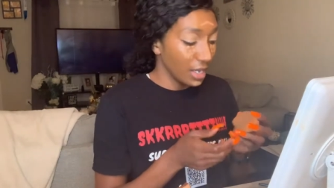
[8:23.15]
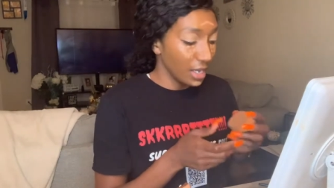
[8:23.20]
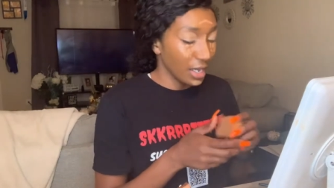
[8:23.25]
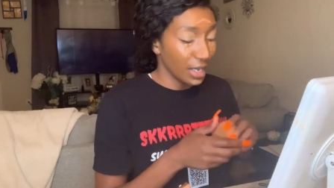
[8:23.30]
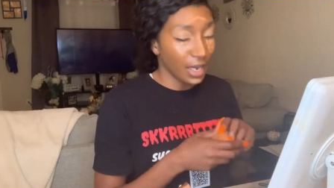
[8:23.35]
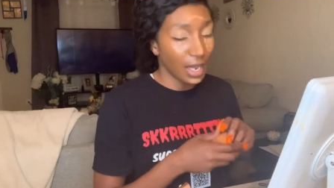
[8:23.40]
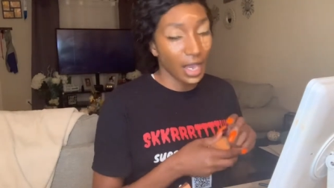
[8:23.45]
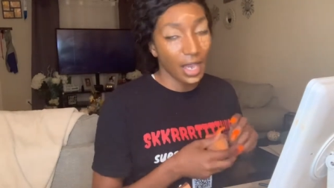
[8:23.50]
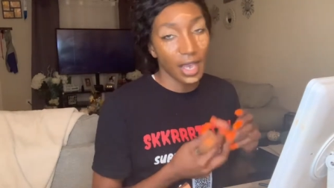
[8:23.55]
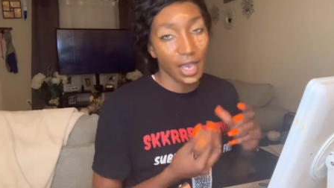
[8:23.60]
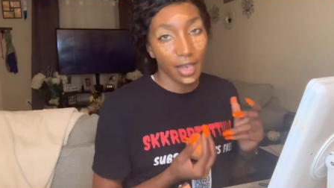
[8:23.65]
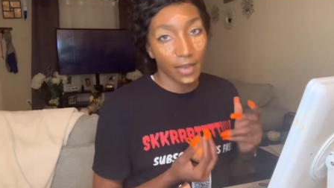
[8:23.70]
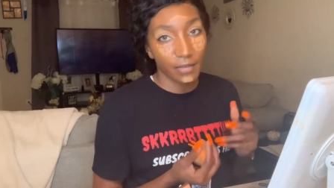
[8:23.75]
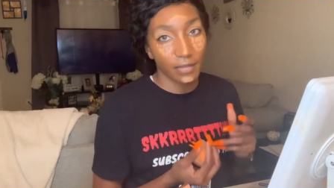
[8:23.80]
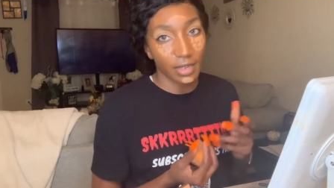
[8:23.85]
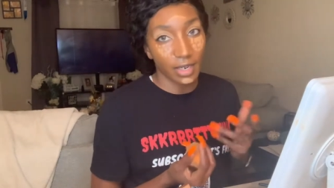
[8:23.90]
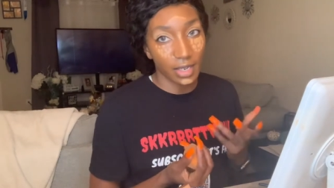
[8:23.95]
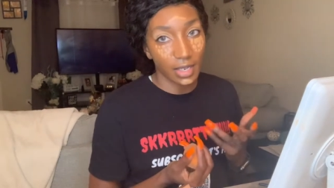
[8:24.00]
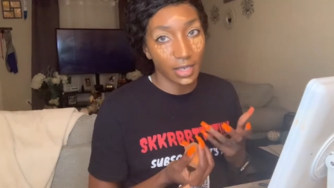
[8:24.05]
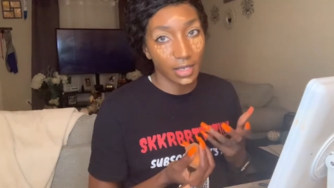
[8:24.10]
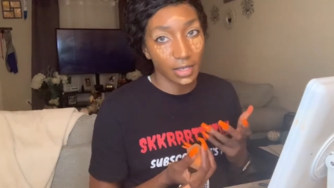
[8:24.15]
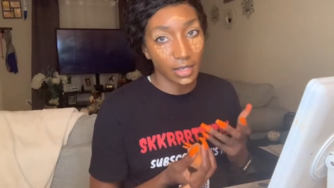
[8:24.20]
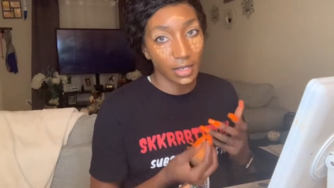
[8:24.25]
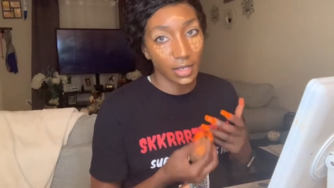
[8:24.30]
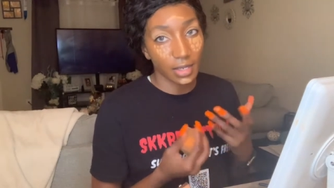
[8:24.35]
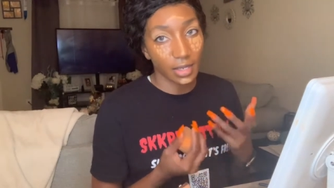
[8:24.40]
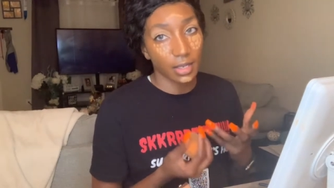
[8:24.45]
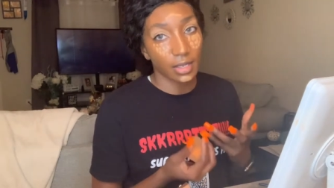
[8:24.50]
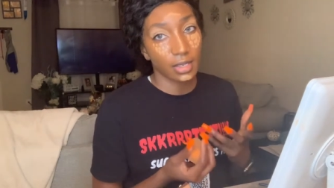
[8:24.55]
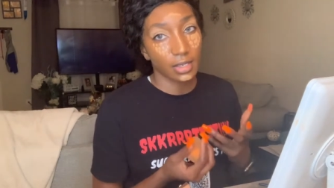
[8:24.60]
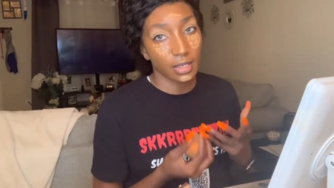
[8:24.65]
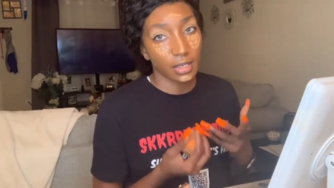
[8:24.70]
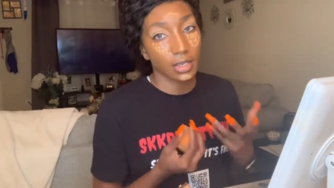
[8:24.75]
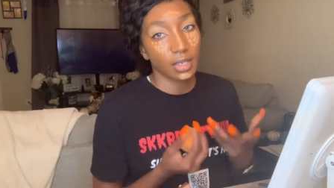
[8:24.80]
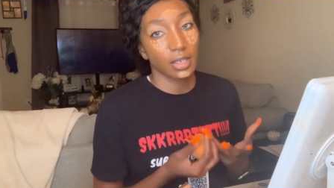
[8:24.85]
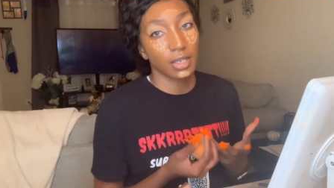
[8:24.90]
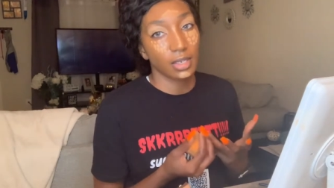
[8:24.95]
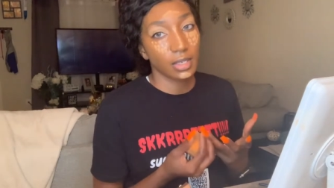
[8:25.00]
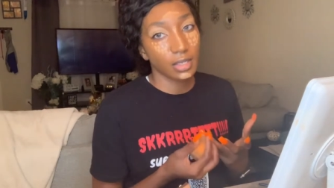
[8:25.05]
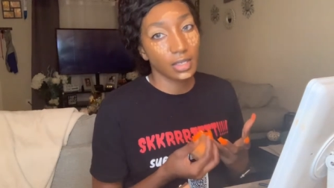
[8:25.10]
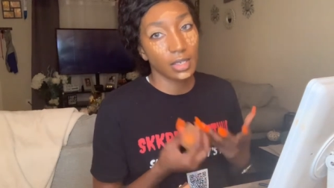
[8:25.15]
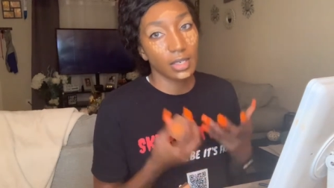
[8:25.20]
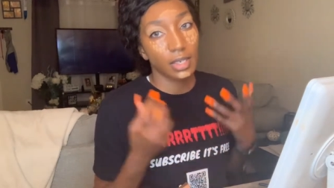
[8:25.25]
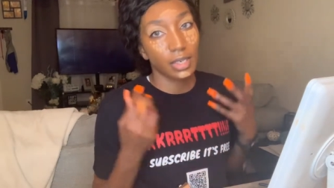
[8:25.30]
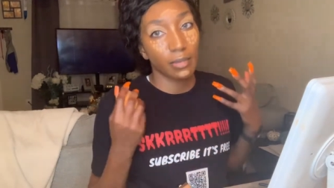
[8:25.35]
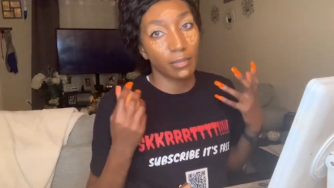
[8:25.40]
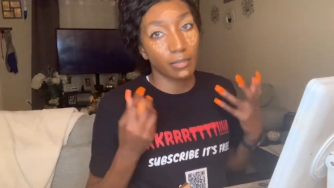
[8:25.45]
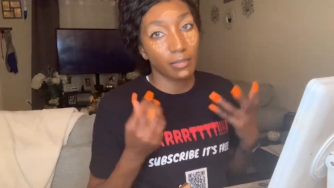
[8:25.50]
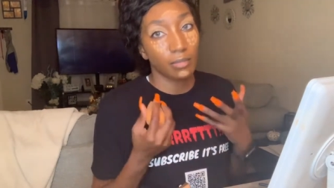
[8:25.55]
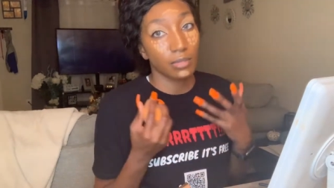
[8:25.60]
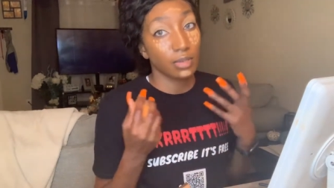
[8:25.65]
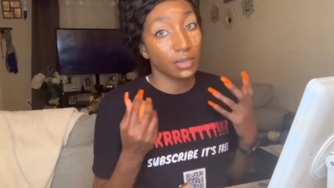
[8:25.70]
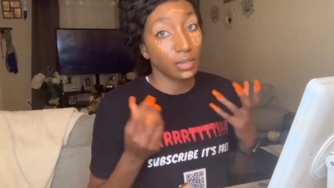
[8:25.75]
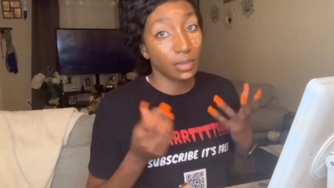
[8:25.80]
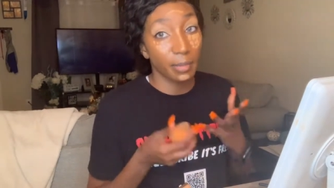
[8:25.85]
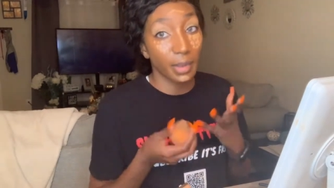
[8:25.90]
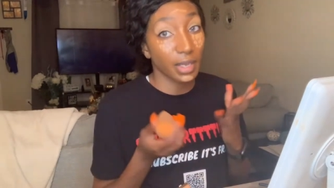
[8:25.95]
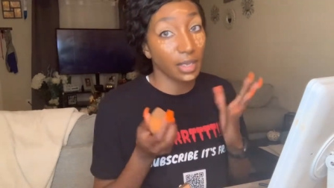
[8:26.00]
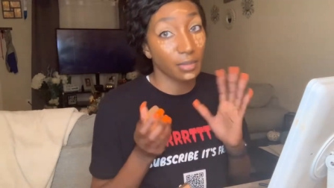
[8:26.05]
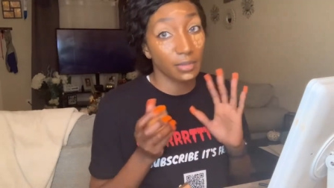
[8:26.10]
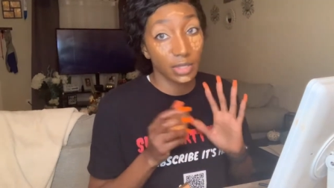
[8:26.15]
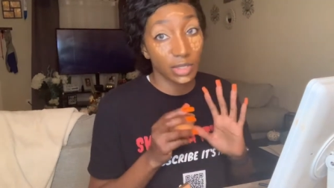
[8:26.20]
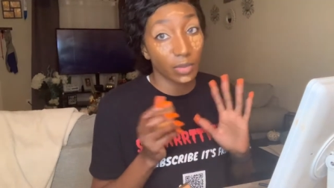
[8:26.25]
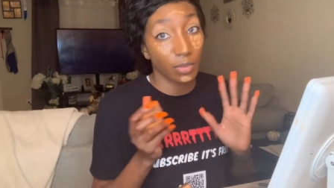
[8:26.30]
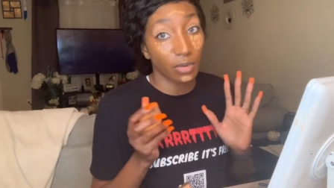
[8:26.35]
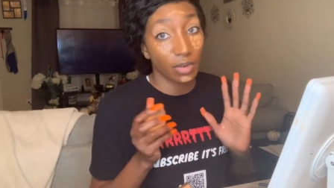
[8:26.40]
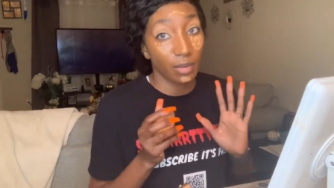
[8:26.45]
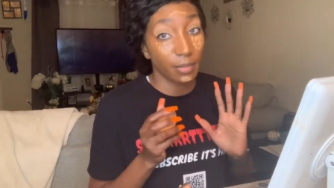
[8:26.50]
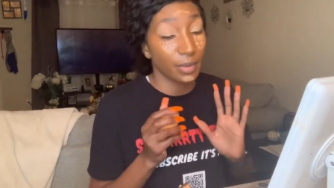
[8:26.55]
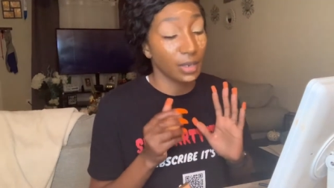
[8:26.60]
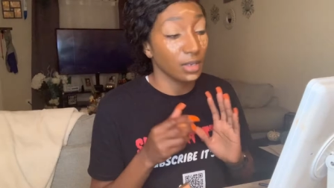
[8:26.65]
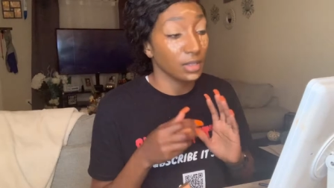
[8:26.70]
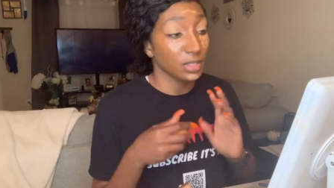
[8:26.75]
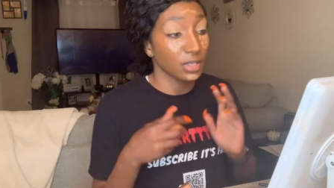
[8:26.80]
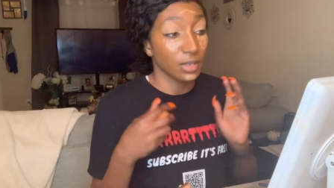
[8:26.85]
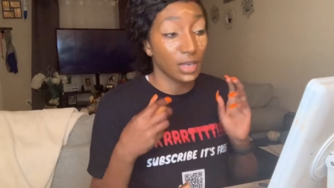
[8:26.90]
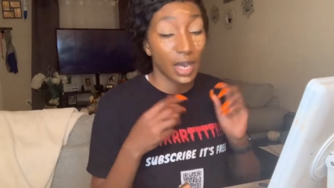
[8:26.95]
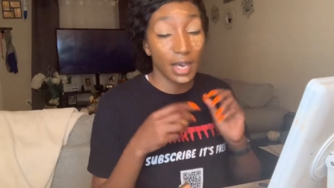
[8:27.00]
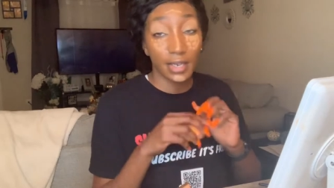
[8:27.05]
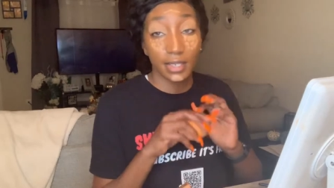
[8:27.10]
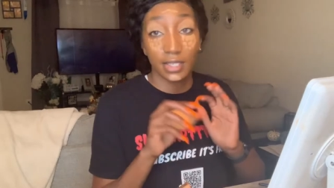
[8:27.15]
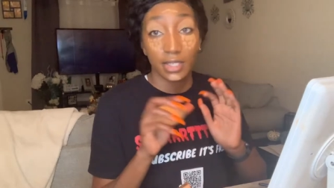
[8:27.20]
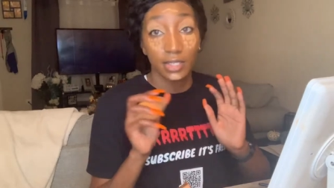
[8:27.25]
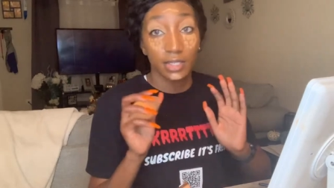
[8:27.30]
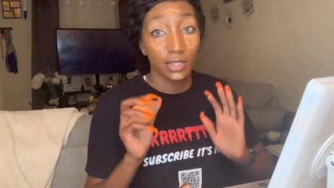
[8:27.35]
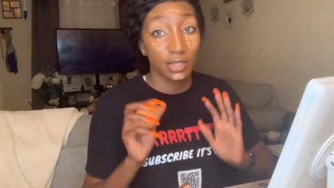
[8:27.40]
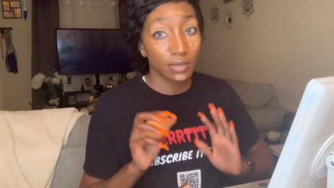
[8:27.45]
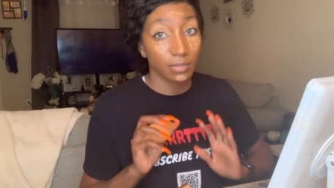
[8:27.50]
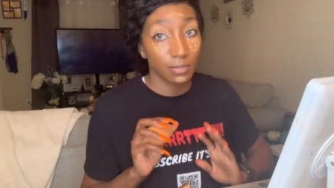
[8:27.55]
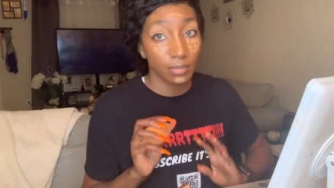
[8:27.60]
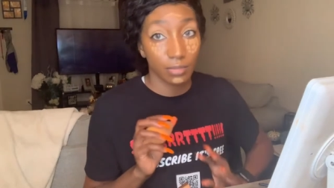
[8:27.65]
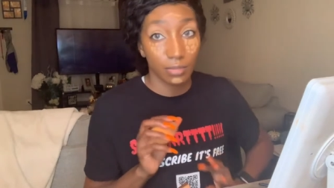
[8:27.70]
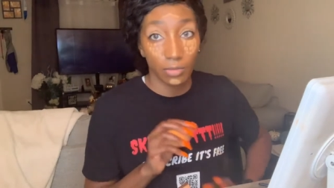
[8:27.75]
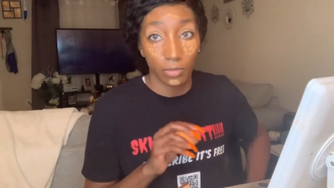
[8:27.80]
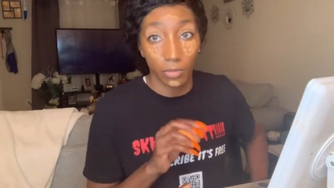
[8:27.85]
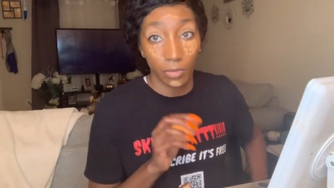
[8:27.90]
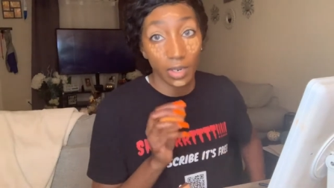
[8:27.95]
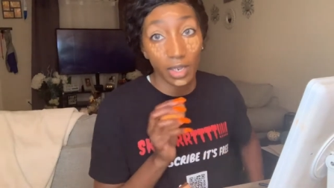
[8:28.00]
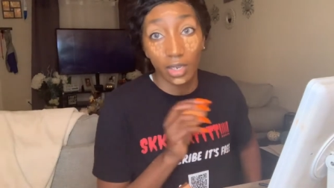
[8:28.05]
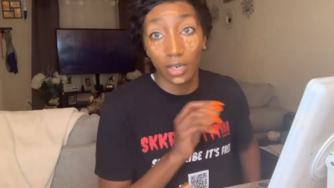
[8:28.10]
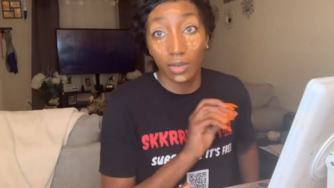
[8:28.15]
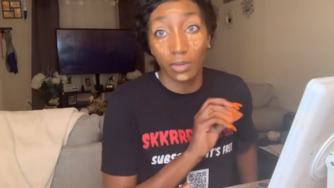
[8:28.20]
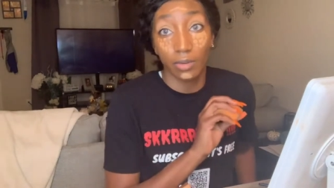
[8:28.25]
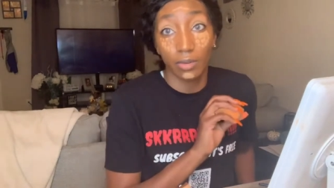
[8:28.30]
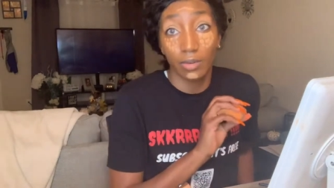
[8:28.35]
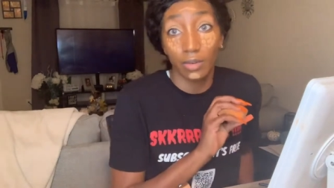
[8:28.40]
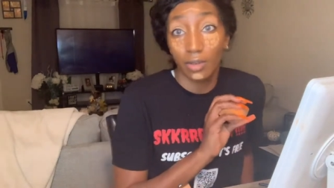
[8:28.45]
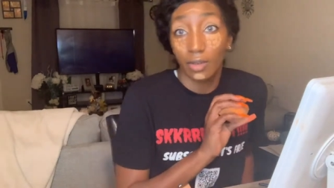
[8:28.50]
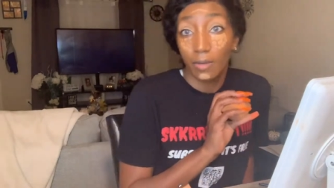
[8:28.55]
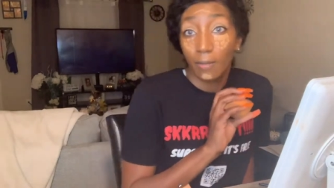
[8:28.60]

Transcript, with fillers: And I have cleaned it and cleaned it and cleaned it and the makeup just won't come out. So how these regular,